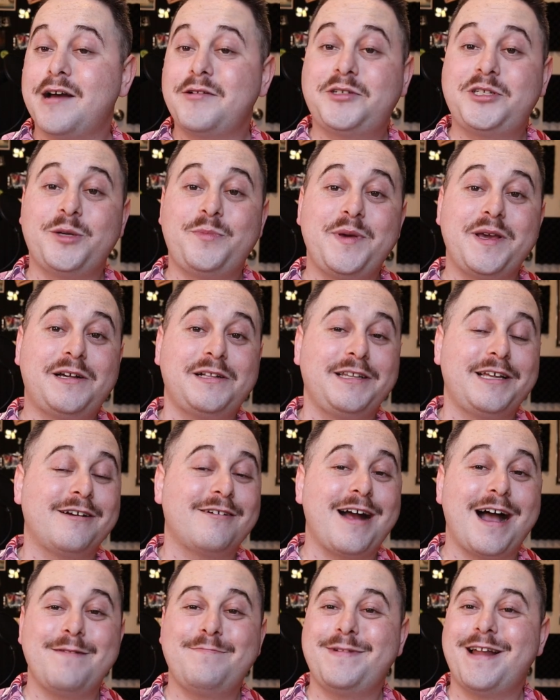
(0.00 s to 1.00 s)
Now, to be
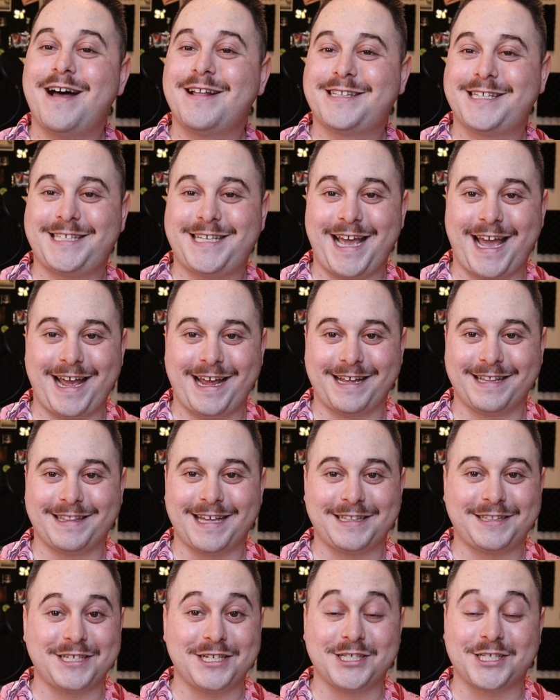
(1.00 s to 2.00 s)
clear, I'm not saying
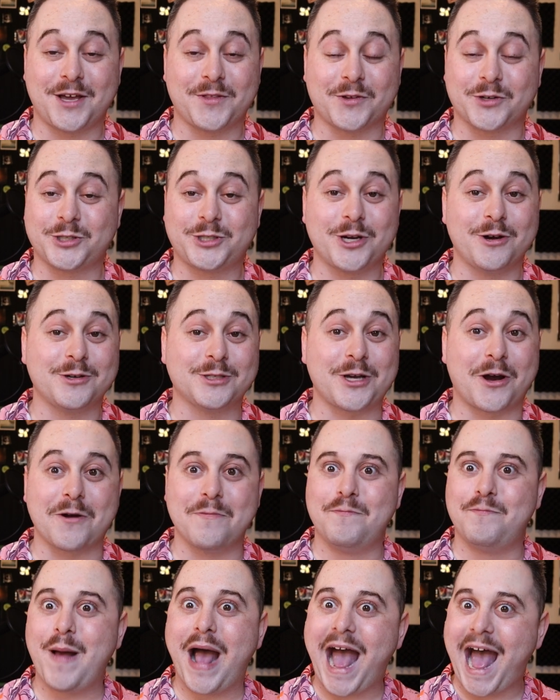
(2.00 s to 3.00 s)
that these other shows
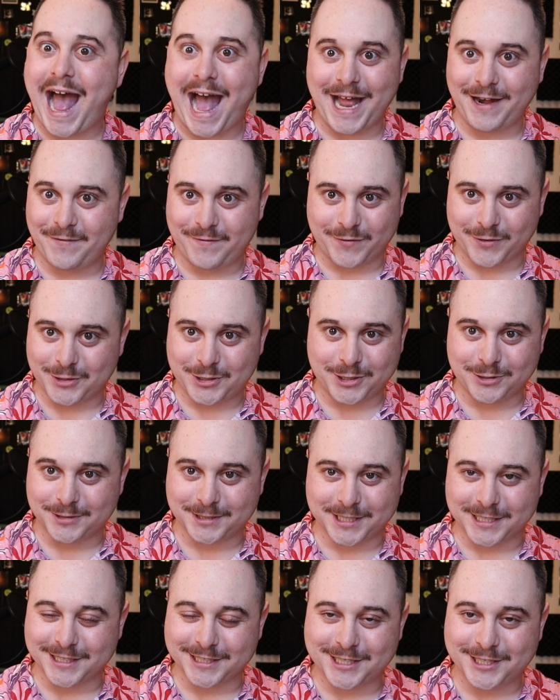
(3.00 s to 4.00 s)
are bad for
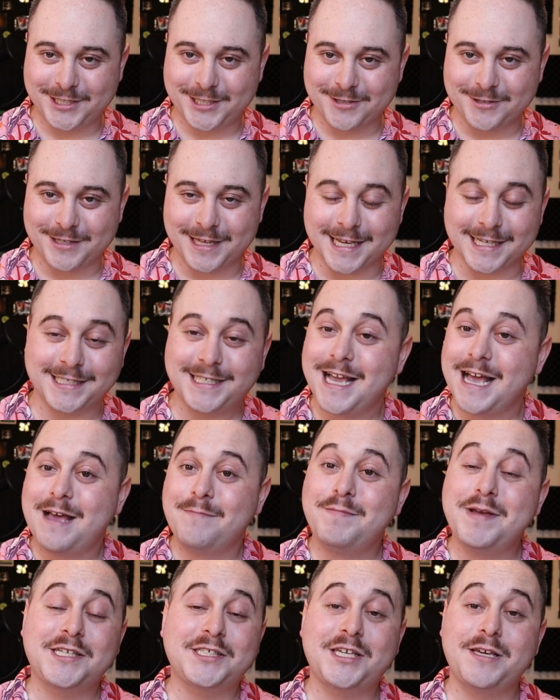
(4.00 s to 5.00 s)
choosing to do this.
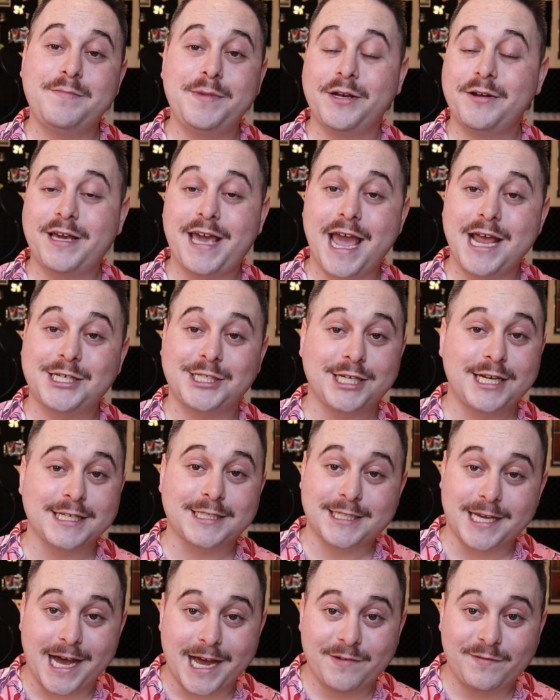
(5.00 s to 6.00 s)
Miscommunication
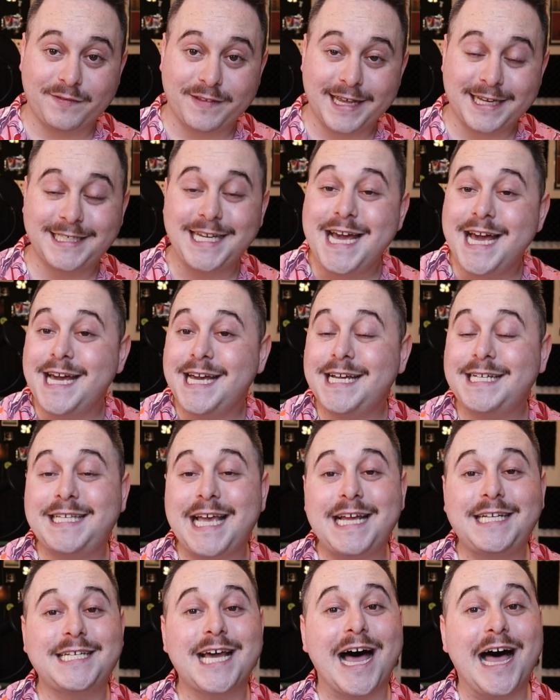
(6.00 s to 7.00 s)
as conflict is
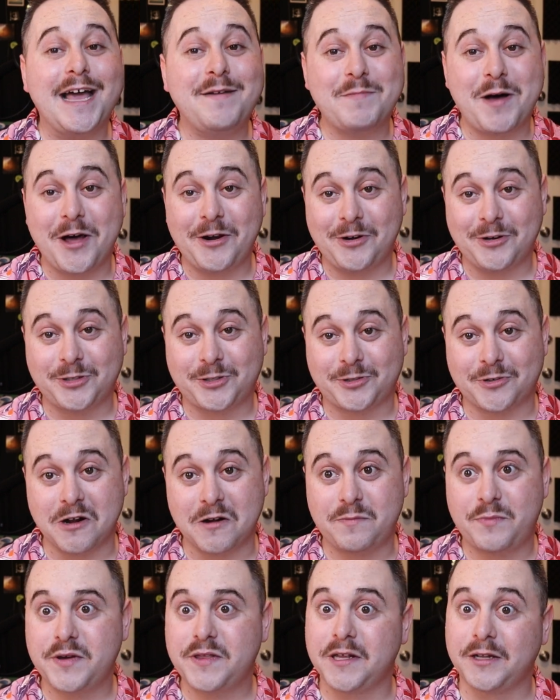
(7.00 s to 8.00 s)
a time-honored
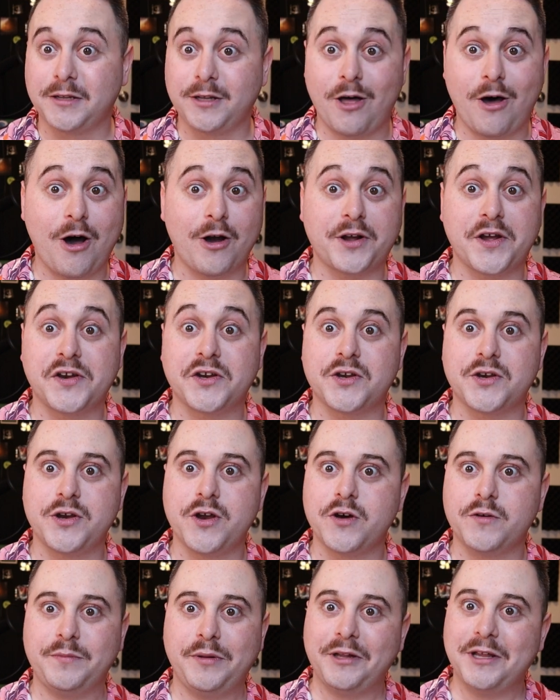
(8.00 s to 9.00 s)
trope with a long and
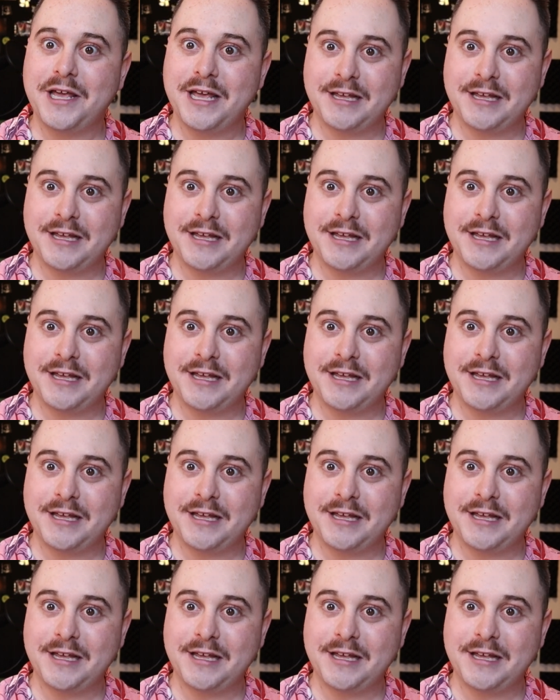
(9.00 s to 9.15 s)
noble